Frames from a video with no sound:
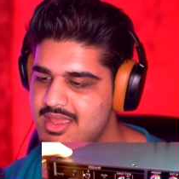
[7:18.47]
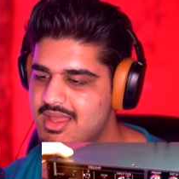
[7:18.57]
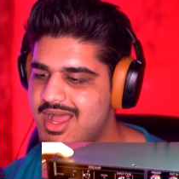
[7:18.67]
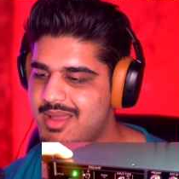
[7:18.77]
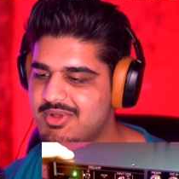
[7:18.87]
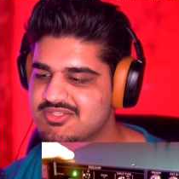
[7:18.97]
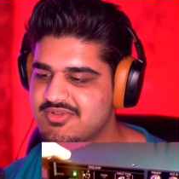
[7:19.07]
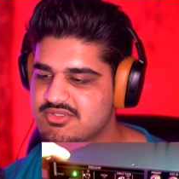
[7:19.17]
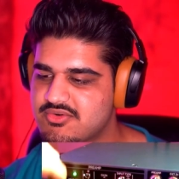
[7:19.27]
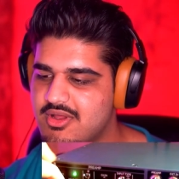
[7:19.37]
High-pass
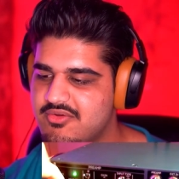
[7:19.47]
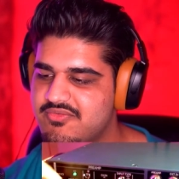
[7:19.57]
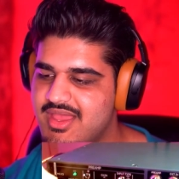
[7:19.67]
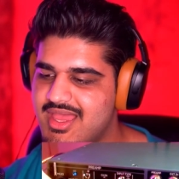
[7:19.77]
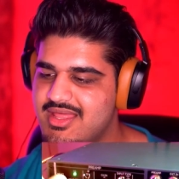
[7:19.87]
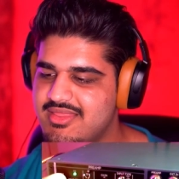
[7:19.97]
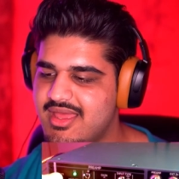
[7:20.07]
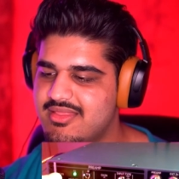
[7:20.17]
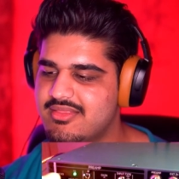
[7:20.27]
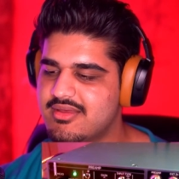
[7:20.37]
filter off, and
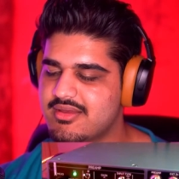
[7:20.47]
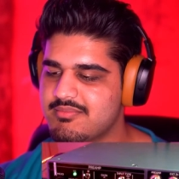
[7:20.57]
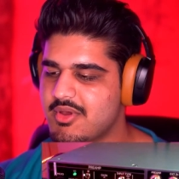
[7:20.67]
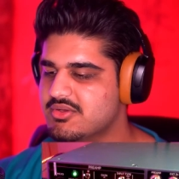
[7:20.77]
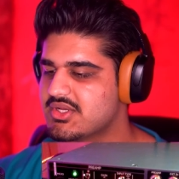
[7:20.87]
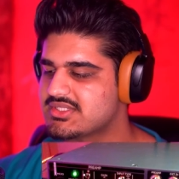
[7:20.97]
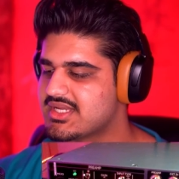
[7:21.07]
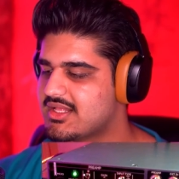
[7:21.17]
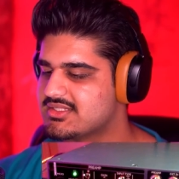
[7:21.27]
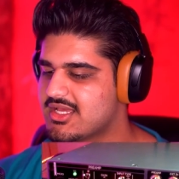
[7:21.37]
then the mojo
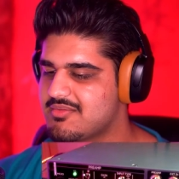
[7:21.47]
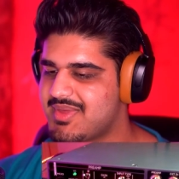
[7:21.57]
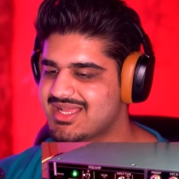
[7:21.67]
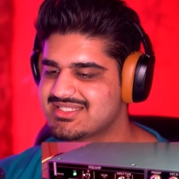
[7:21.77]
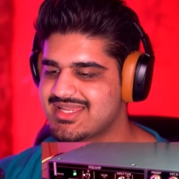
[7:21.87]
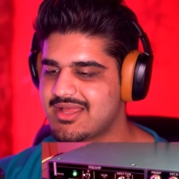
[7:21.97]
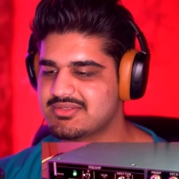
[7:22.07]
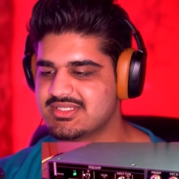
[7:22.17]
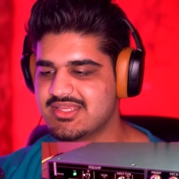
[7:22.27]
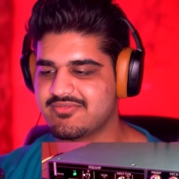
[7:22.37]
style turned back to down
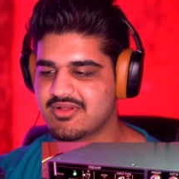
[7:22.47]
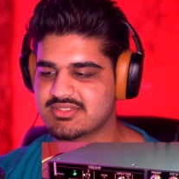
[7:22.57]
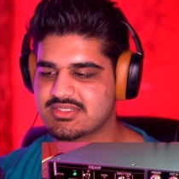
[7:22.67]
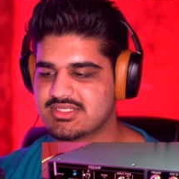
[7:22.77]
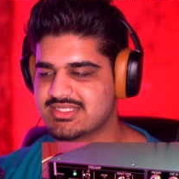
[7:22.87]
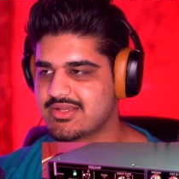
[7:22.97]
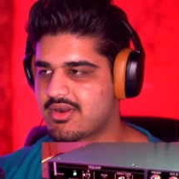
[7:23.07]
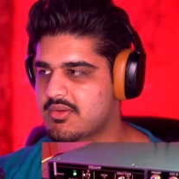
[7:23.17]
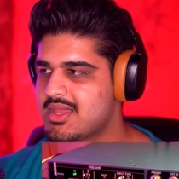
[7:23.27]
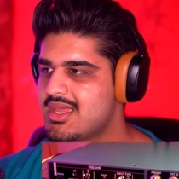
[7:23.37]
to default to
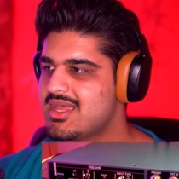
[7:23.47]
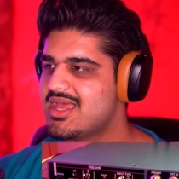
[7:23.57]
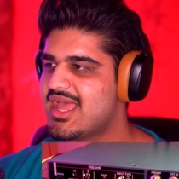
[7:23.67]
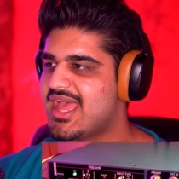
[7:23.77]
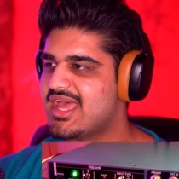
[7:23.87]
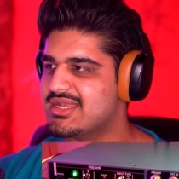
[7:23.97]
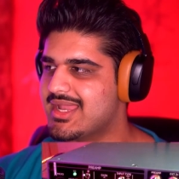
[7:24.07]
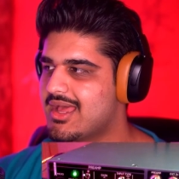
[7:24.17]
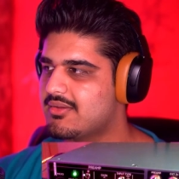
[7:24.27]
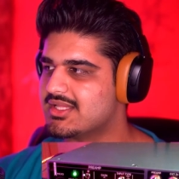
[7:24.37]
0. And
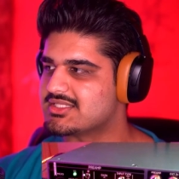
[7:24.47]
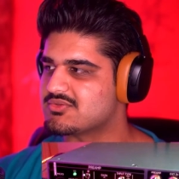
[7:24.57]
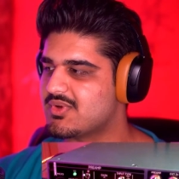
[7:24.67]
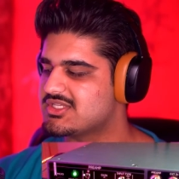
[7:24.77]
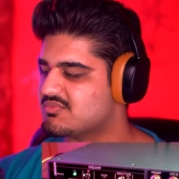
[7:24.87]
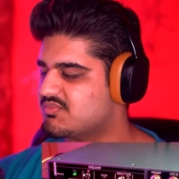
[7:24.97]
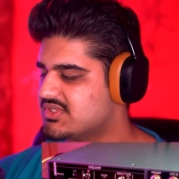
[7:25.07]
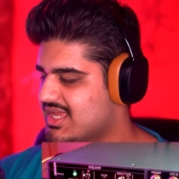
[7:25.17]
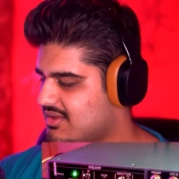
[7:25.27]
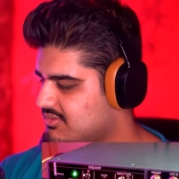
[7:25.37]
now let's switch
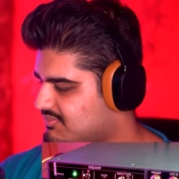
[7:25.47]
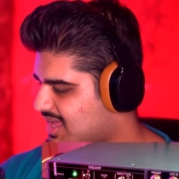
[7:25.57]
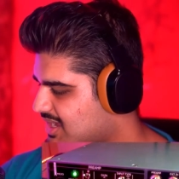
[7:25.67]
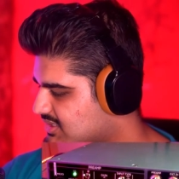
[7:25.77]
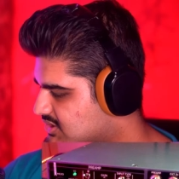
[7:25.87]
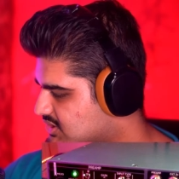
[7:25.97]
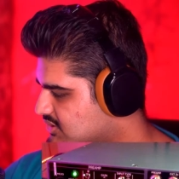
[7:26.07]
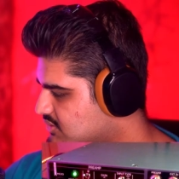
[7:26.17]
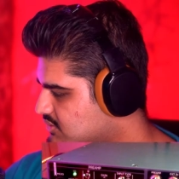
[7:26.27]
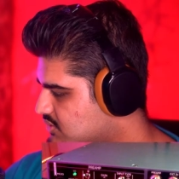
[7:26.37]
down back
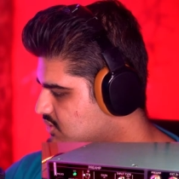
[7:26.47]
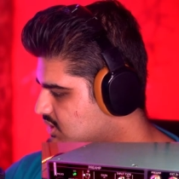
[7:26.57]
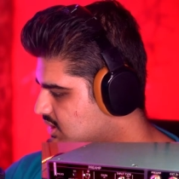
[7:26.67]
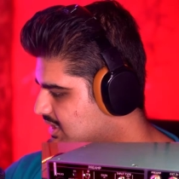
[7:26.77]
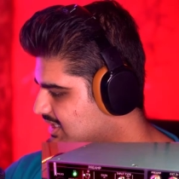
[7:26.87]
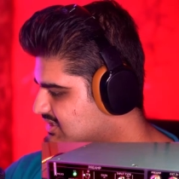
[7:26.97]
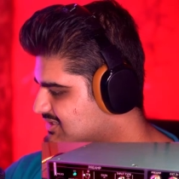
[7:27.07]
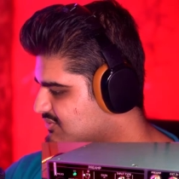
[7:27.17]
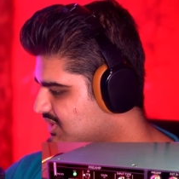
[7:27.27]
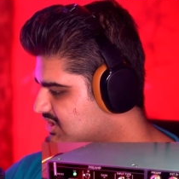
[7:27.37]
to, let's see,